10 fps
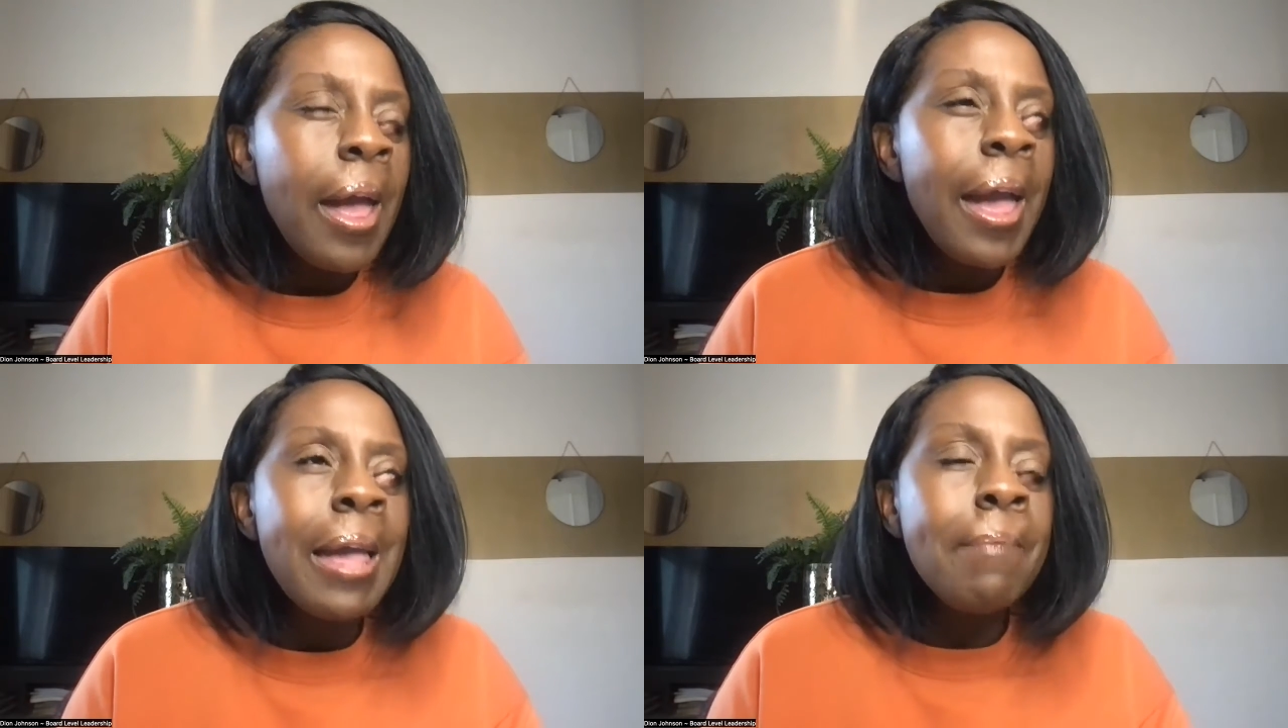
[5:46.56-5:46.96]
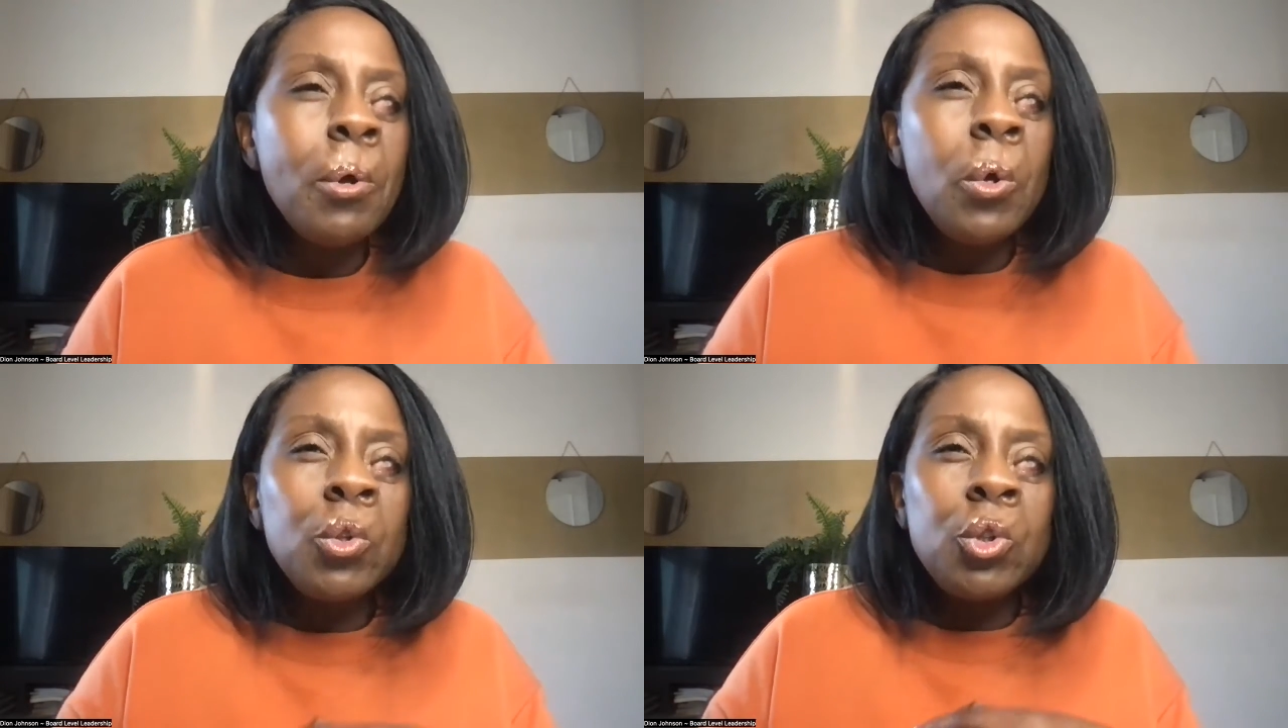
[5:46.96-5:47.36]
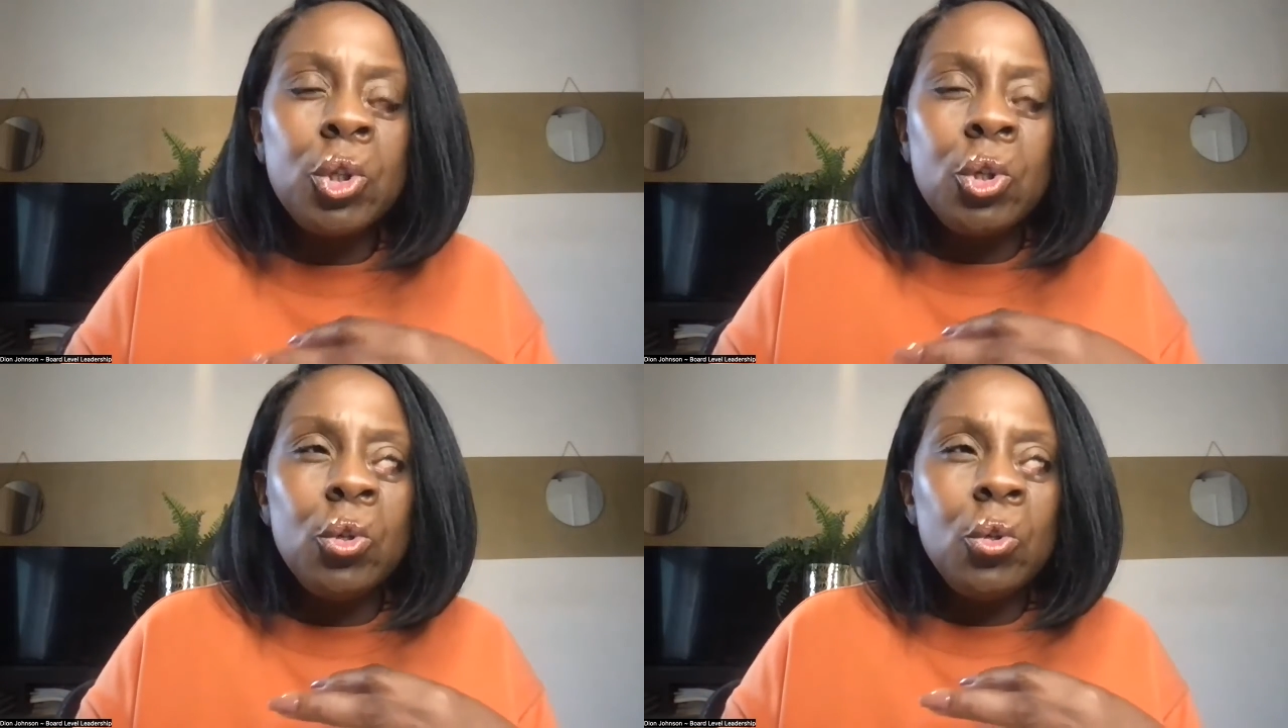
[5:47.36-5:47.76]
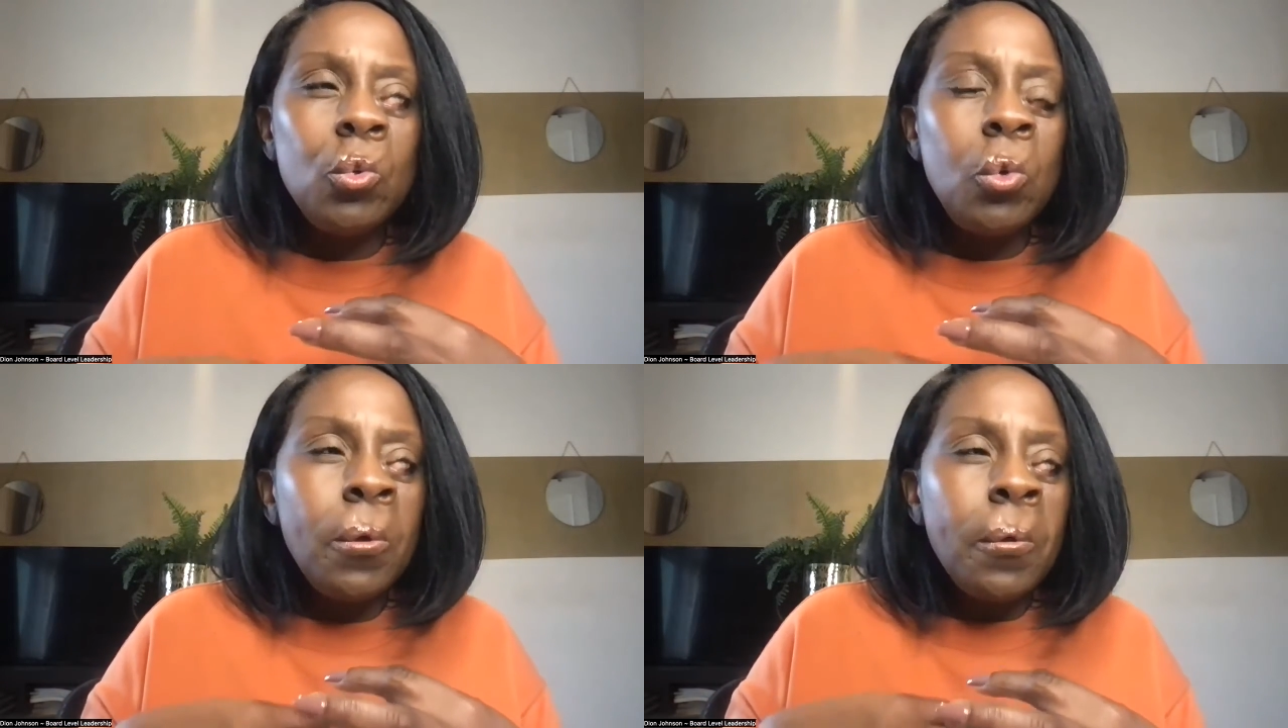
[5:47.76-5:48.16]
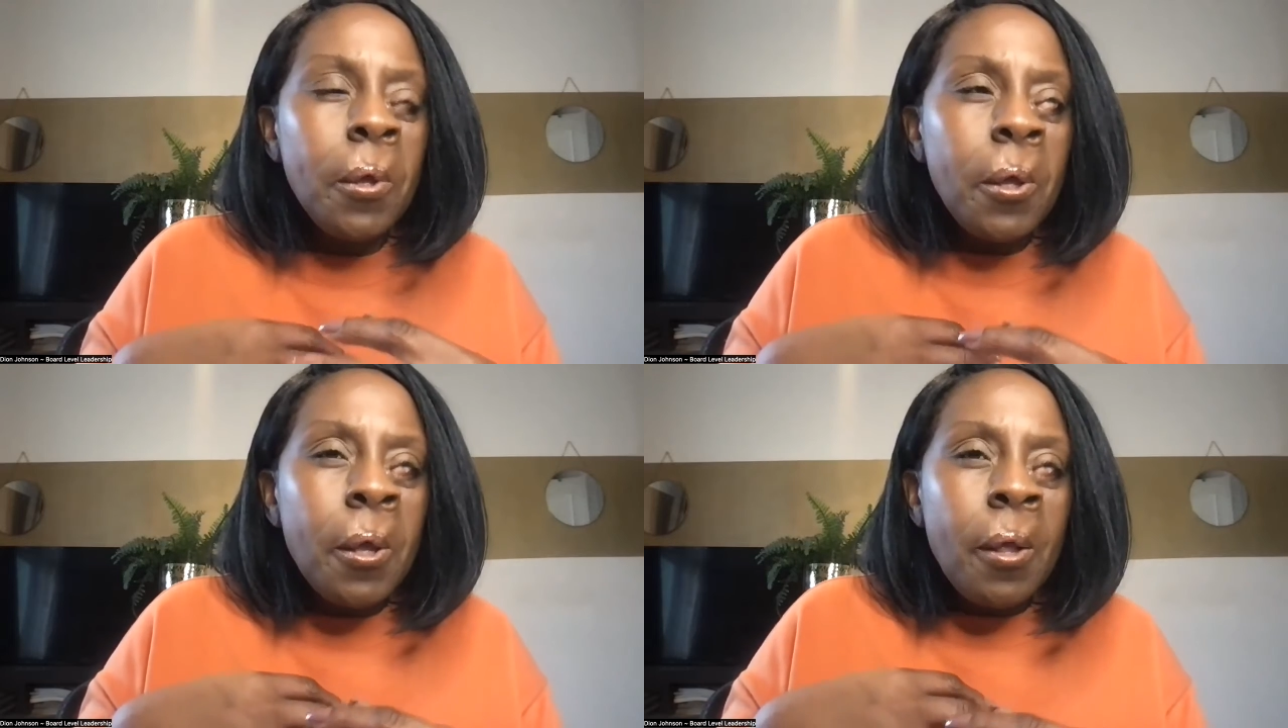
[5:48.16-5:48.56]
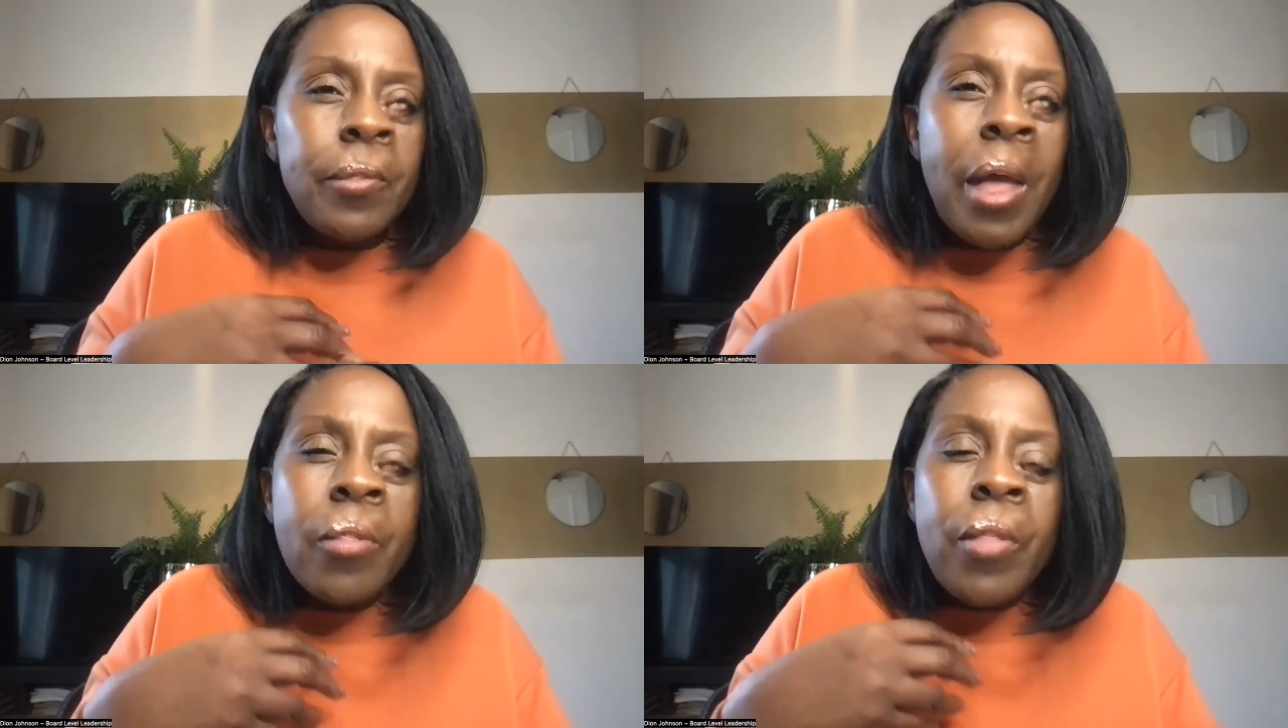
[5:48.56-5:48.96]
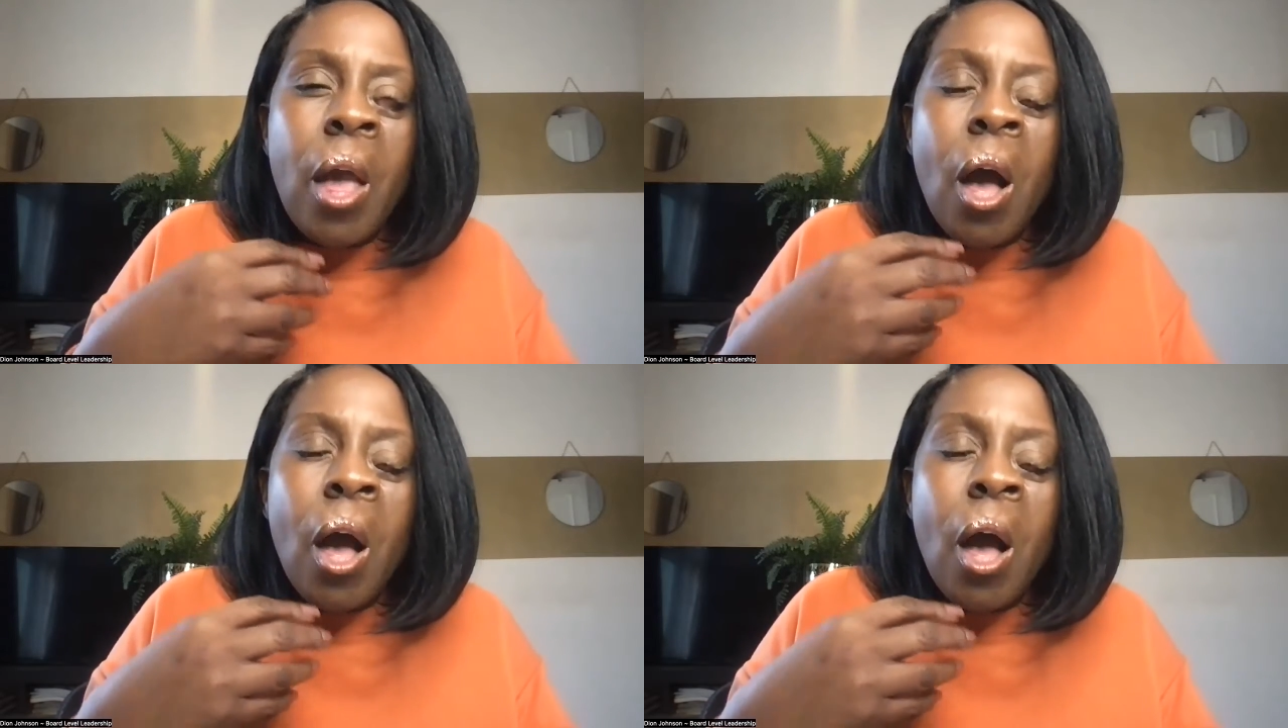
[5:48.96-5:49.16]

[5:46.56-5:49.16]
able to, they